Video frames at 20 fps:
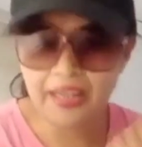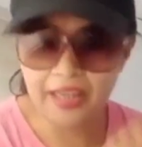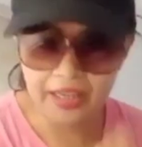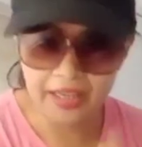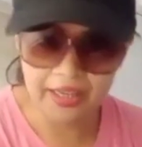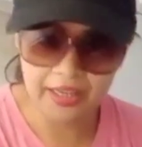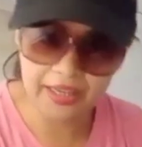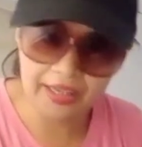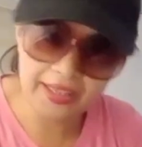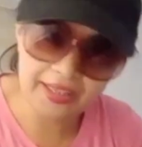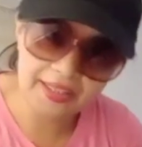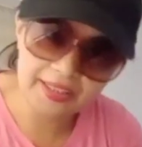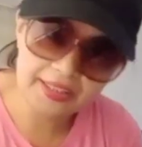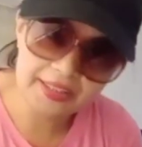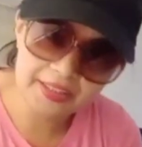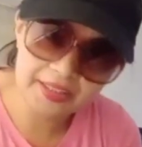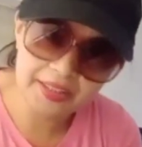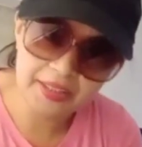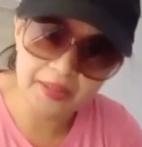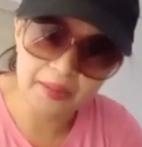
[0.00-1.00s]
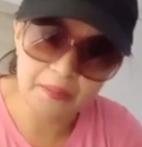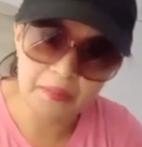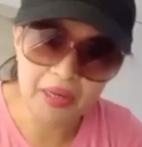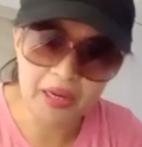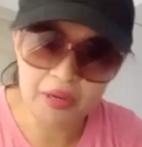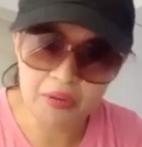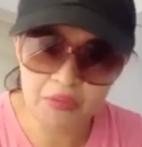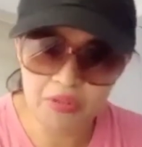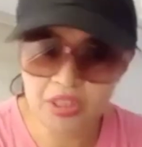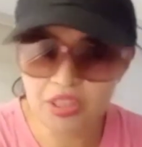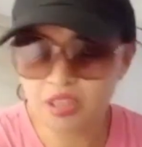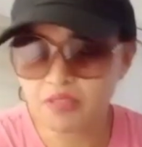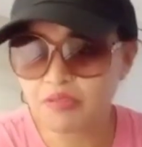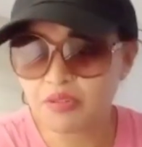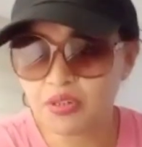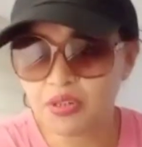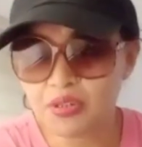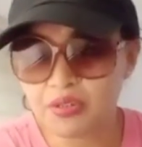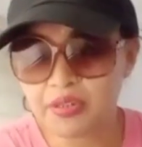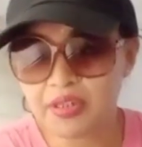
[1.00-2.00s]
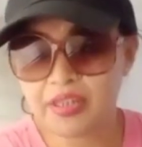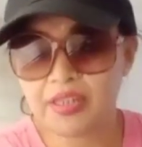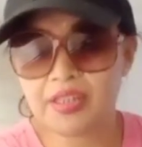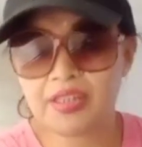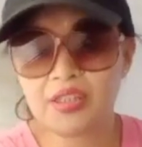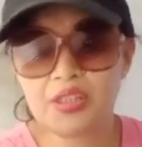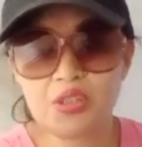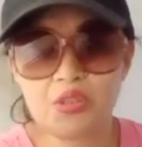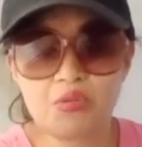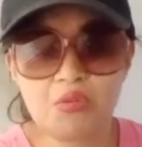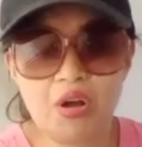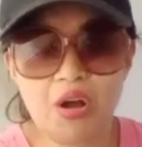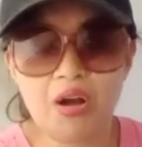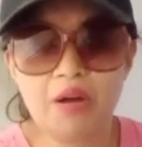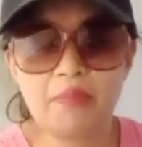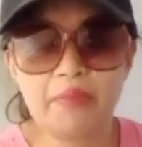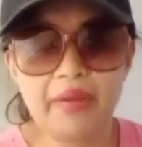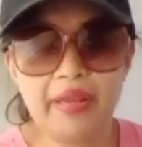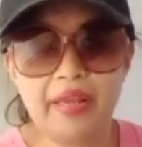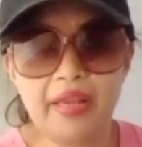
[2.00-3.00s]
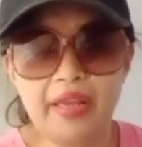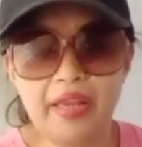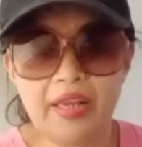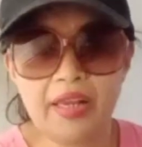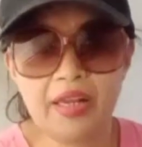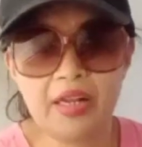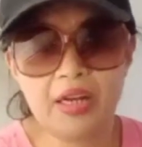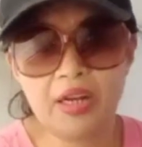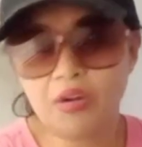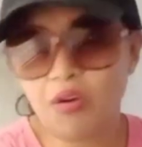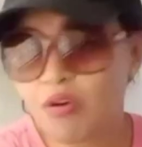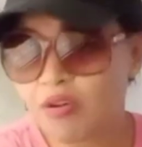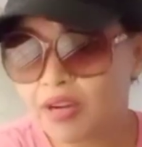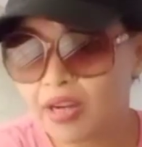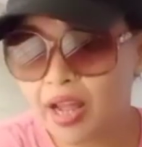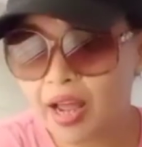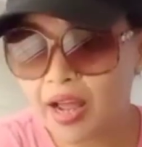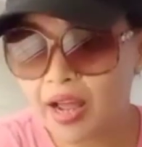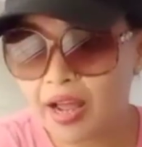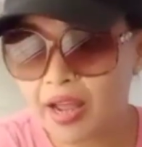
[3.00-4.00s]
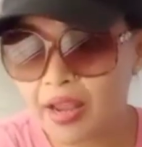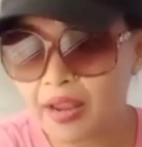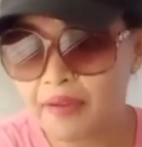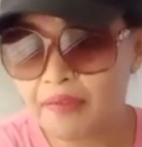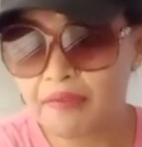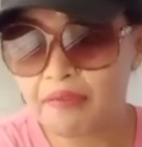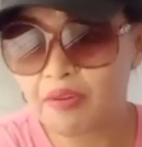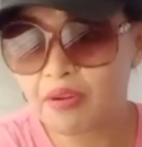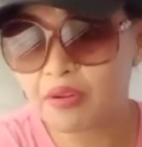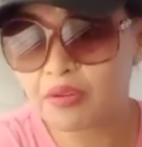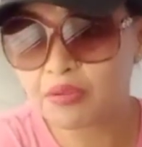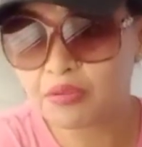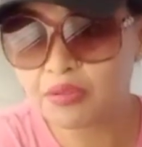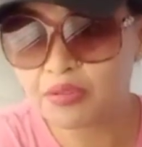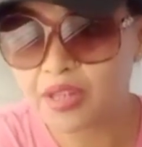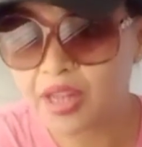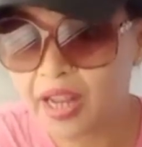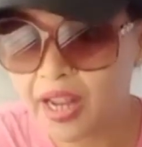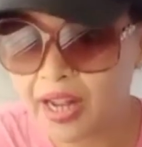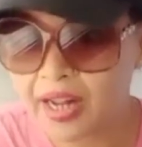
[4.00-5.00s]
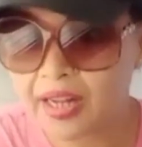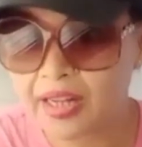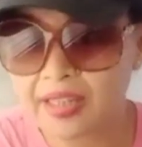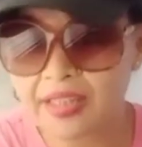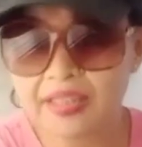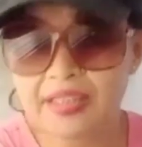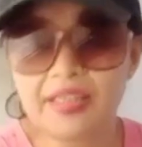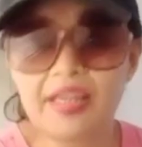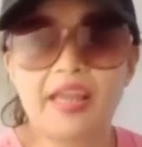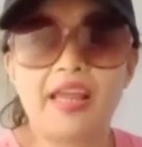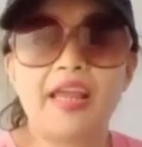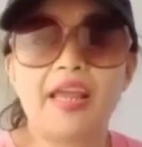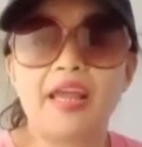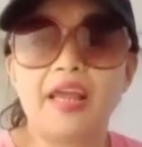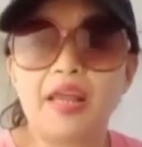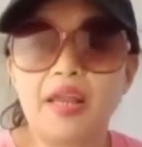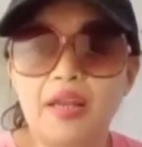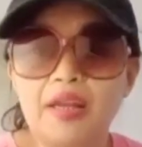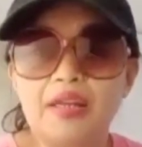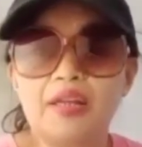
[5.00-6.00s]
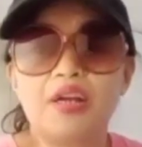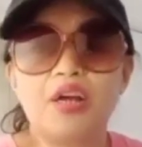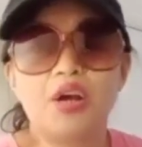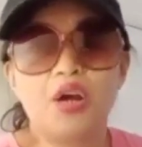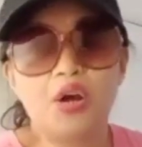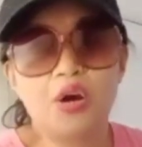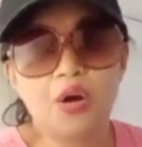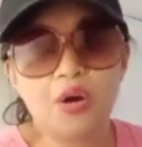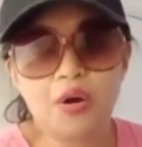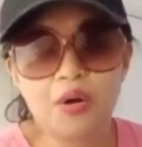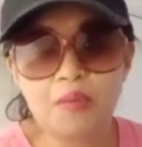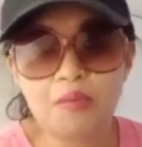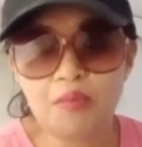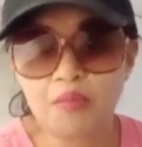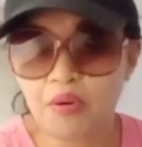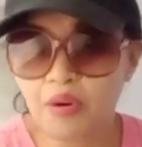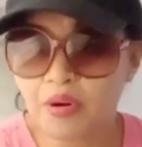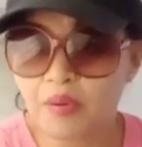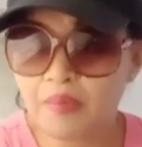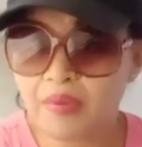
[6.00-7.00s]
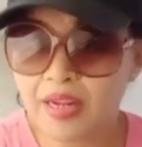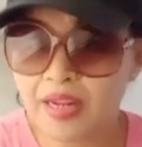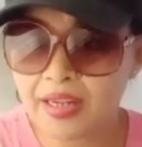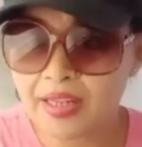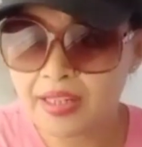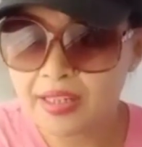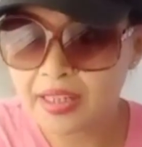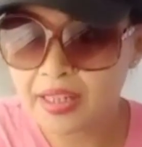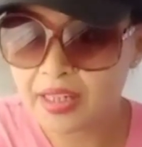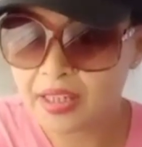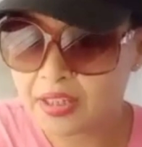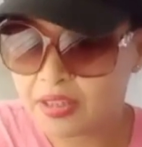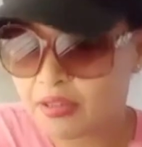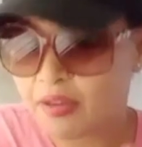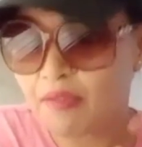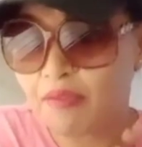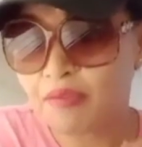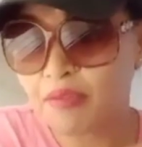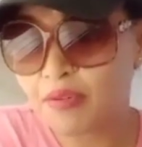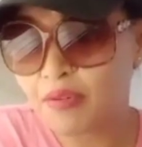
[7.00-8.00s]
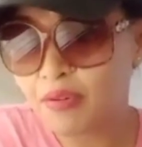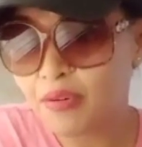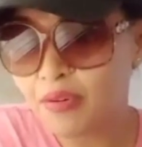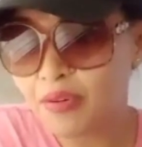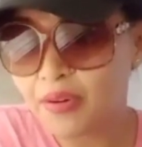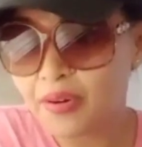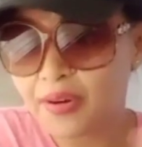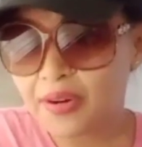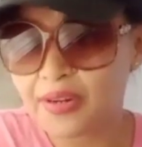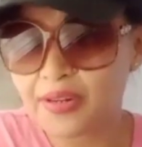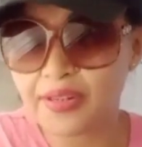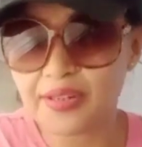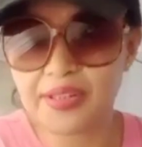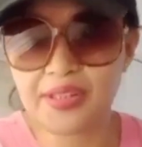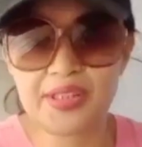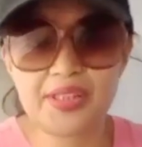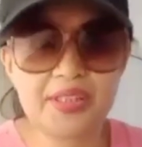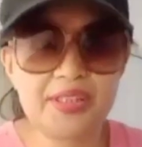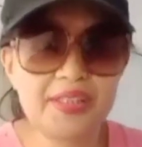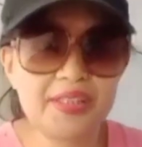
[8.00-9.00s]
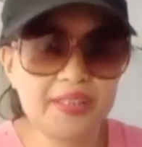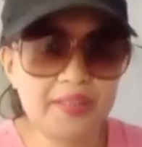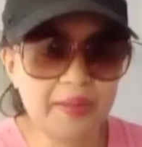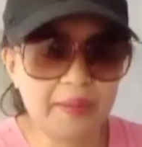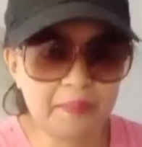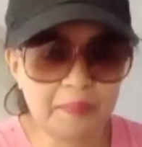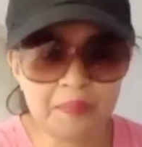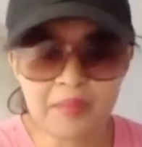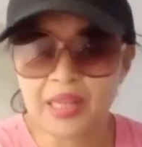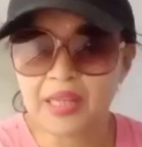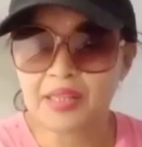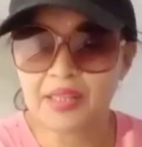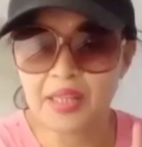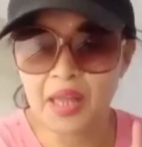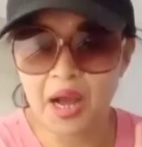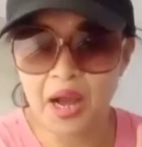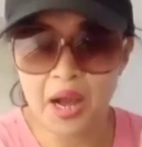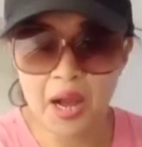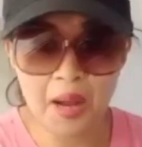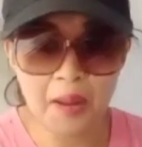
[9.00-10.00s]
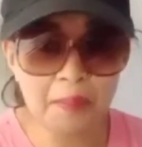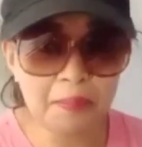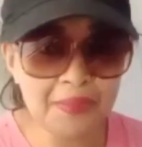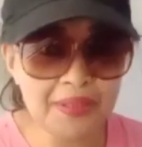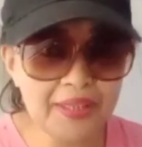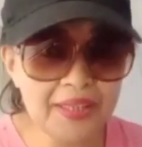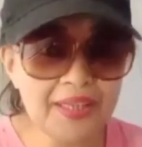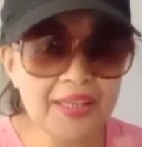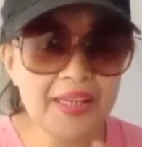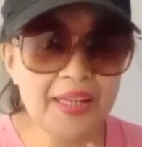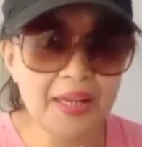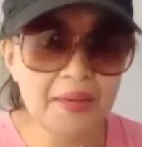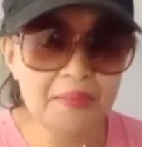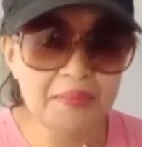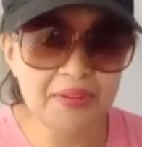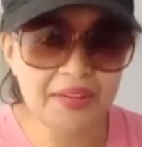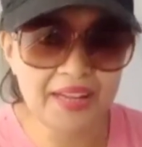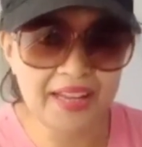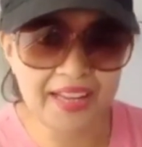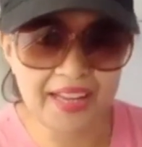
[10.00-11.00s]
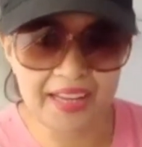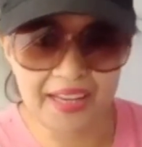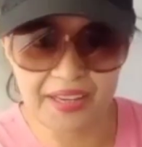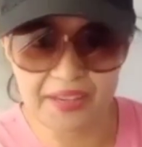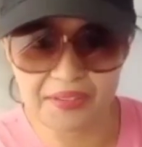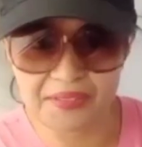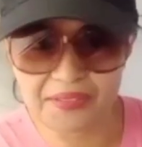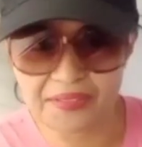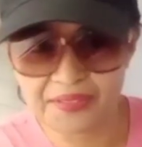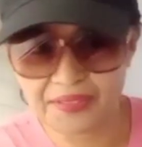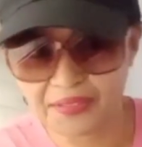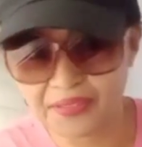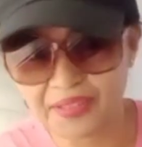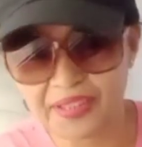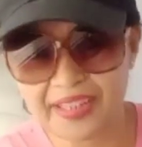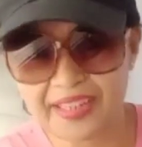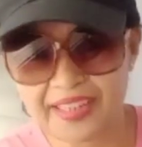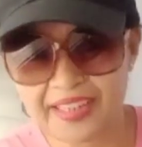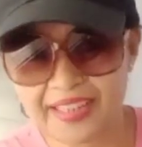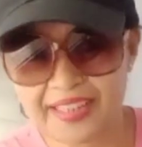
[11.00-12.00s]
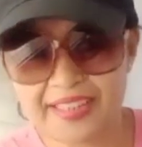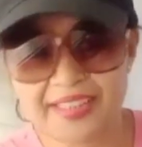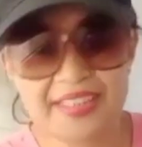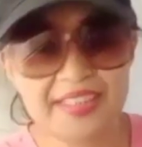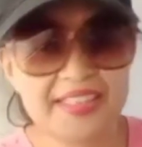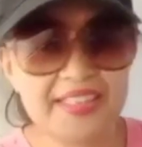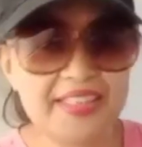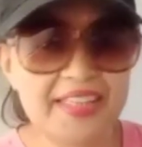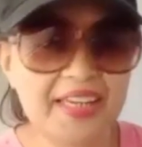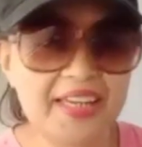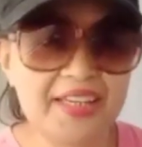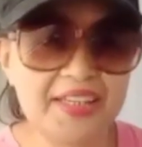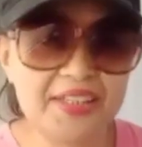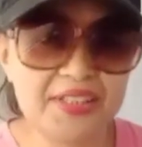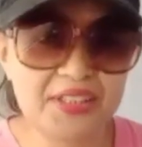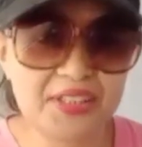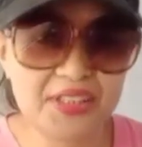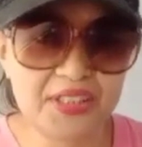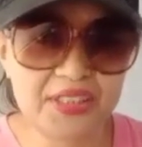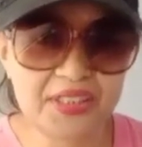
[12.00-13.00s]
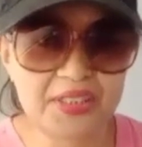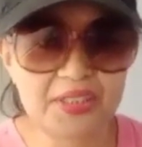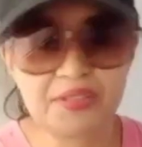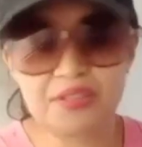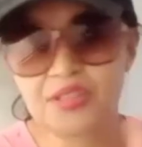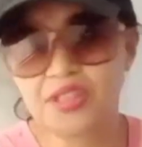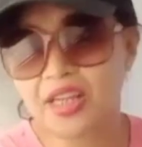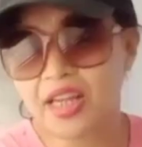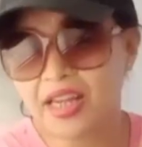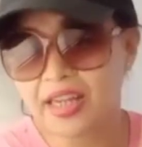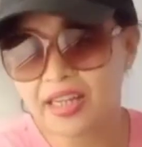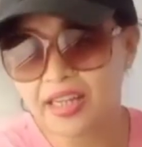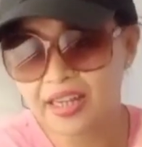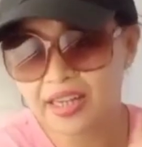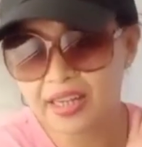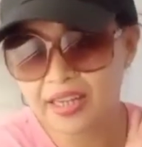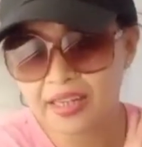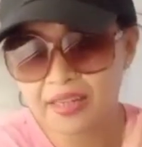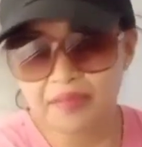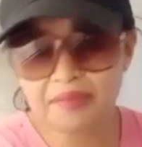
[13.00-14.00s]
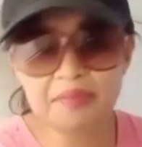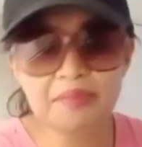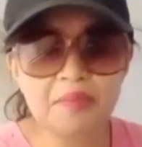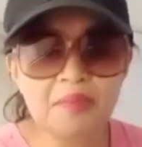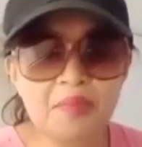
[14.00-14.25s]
And my wish for you is to have a long life, good health, and more blessings. Of course, the happy love life with Sister Angel Susanna.